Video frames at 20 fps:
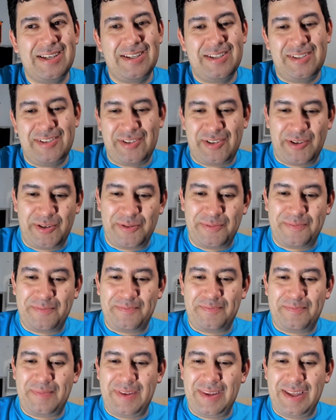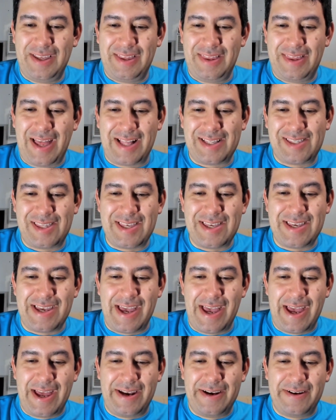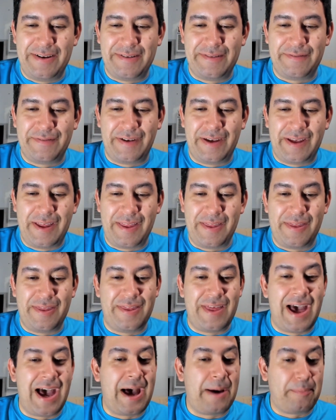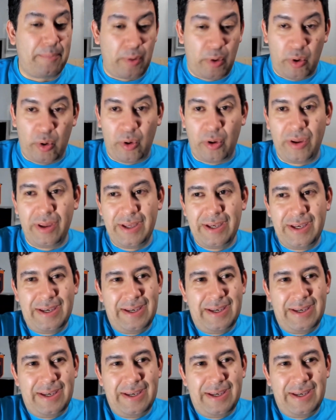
So that's the end of that poll.